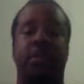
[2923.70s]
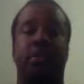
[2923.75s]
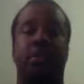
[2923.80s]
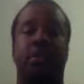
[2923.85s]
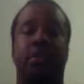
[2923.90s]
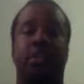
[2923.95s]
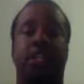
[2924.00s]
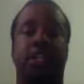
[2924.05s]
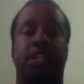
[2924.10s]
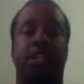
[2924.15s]

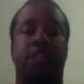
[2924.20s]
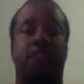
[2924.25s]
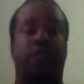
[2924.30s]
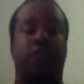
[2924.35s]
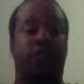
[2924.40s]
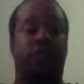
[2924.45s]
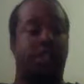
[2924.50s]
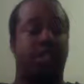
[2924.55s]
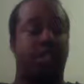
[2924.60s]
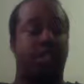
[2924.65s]
except for
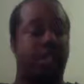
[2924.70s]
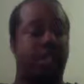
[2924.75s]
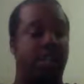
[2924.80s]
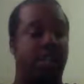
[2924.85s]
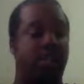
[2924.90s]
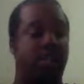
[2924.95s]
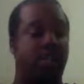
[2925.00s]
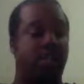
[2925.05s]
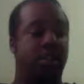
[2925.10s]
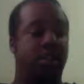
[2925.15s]
Sandy
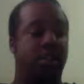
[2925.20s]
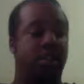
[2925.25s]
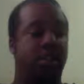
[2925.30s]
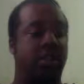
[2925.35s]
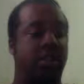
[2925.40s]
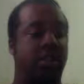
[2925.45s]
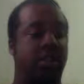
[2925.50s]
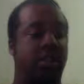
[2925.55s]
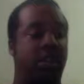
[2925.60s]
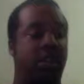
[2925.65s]
Hooks and
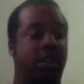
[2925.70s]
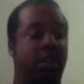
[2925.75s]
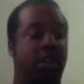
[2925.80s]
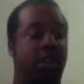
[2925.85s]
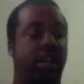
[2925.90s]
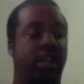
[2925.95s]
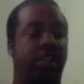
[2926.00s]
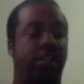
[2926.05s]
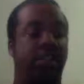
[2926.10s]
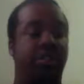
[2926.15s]
all of the
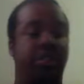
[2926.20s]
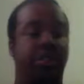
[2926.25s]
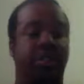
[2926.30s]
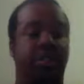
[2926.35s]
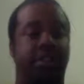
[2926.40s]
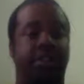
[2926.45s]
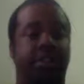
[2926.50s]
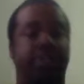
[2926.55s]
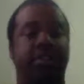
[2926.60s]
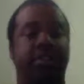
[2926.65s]
other
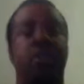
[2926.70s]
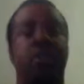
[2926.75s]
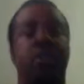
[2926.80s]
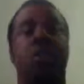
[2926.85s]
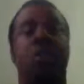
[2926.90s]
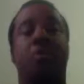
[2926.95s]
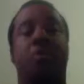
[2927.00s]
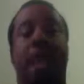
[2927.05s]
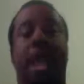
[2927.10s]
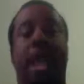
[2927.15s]
stuff.
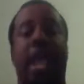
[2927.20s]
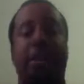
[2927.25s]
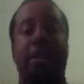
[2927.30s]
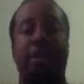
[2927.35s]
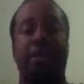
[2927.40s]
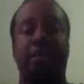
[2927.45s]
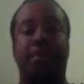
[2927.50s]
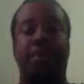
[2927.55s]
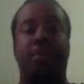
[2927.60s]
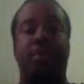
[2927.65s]
Black
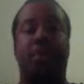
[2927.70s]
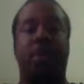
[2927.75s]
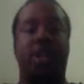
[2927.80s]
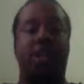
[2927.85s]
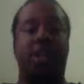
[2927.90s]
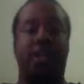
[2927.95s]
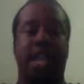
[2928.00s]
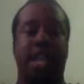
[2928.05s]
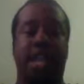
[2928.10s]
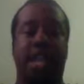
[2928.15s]
people don't get
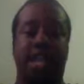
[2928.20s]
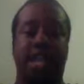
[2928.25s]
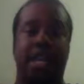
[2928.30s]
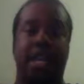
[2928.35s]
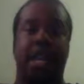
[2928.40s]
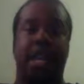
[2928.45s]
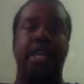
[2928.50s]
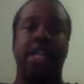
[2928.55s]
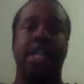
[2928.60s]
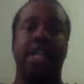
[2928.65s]
taken in
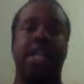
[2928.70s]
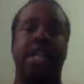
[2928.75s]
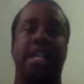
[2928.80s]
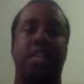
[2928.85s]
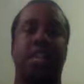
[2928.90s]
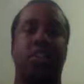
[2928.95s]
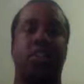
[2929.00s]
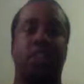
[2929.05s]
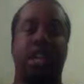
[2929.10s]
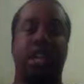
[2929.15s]
alive. They
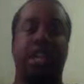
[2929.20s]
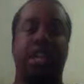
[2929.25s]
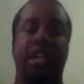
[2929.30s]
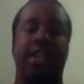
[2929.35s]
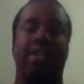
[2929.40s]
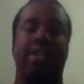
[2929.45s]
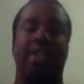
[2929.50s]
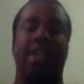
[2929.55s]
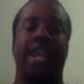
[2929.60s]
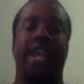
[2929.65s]

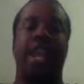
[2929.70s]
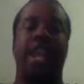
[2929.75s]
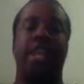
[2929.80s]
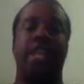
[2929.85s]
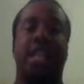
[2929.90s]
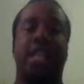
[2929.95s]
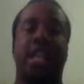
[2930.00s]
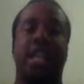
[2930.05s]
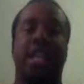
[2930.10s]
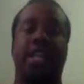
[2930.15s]
either
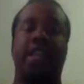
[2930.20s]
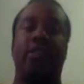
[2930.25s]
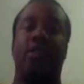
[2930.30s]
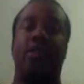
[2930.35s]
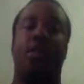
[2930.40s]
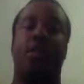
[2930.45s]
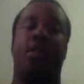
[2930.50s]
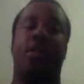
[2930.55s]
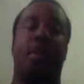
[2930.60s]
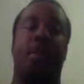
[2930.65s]
get killed or
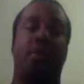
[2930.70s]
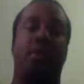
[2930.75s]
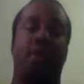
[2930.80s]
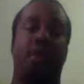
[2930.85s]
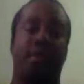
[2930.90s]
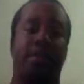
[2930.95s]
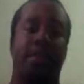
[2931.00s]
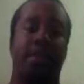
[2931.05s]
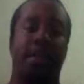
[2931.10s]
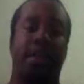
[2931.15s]
blown
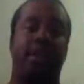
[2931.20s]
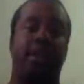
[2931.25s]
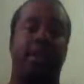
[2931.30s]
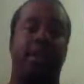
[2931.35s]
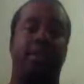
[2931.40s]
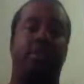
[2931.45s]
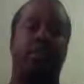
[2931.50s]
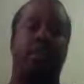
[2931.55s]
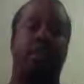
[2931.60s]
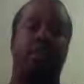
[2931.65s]
up.
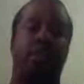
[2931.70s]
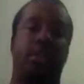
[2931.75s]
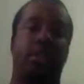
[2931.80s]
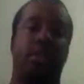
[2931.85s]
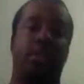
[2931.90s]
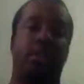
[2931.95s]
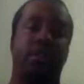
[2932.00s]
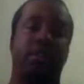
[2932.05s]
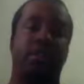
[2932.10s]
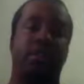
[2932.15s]

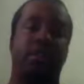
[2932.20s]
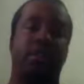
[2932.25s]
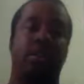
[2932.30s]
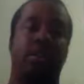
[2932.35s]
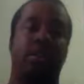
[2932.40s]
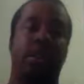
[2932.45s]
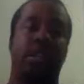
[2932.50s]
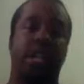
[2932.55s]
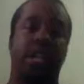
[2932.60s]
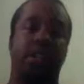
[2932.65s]

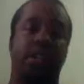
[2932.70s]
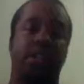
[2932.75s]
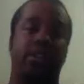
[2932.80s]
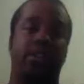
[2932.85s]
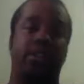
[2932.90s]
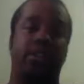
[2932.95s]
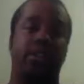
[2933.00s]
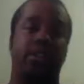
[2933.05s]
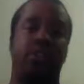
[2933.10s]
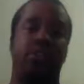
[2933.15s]
Not Eric
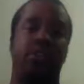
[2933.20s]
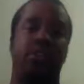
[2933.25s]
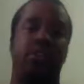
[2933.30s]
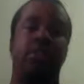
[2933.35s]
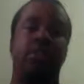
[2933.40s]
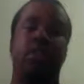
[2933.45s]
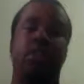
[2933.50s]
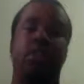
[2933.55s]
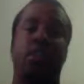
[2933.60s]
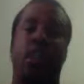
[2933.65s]
Gardner.
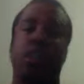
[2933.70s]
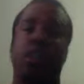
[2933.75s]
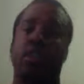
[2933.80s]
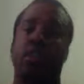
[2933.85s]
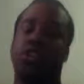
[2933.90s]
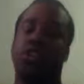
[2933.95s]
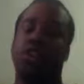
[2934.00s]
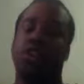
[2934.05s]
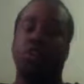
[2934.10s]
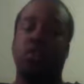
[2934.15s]

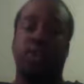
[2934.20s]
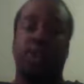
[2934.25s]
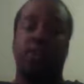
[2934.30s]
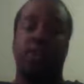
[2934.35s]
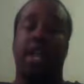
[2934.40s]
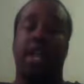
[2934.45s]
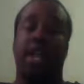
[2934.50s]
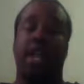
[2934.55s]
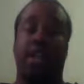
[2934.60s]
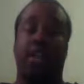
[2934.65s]
Choked out like
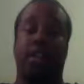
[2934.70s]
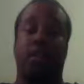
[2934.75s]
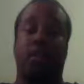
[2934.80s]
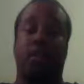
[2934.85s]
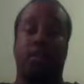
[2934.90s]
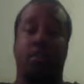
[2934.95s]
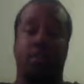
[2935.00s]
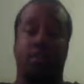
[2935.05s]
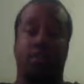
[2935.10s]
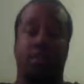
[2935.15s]
Eric
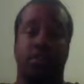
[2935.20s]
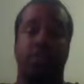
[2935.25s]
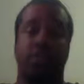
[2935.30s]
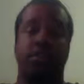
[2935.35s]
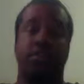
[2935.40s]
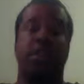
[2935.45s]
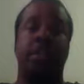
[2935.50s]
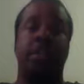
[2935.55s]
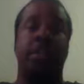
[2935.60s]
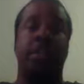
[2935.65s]
Gardner,
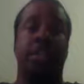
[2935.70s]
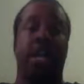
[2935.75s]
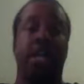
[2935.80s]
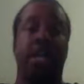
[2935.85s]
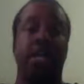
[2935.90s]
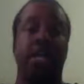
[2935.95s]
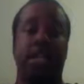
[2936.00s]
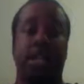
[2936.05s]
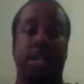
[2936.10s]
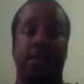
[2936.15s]
gunned
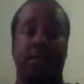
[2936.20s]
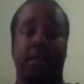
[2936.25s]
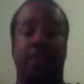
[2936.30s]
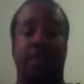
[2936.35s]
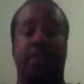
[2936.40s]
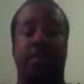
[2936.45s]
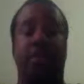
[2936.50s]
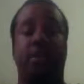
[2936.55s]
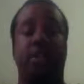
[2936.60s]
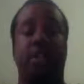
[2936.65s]
down by the
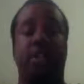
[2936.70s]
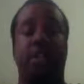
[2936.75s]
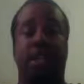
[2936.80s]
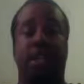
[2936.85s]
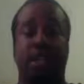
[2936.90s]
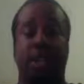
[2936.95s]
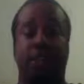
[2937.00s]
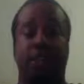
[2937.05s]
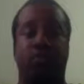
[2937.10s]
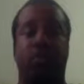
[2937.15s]
police
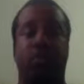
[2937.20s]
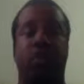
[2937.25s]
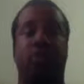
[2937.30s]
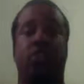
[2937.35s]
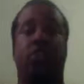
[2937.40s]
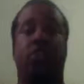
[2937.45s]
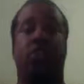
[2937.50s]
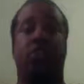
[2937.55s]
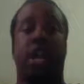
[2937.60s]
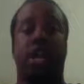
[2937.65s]
like
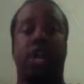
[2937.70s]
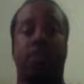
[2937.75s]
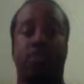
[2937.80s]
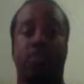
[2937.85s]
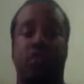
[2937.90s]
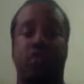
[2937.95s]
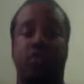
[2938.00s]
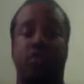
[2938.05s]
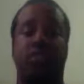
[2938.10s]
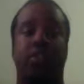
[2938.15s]
John
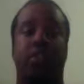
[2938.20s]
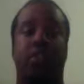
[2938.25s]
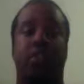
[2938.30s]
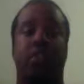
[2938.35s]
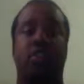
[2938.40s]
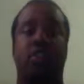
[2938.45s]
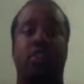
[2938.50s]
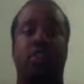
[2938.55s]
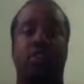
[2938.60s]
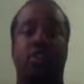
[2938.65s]
Crawford III
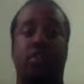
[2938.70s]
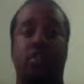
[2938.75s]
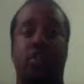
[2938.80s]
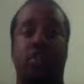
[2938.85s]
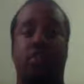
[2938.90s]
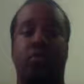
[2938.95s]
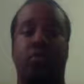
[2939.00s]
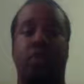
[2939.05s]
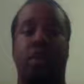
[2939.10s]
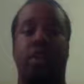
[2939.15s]
and Tamir
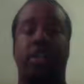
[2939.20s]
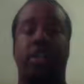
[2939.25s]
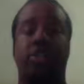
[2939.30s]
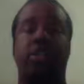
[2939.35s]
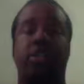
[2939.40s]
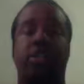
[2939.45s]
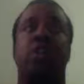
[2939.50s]
Rice,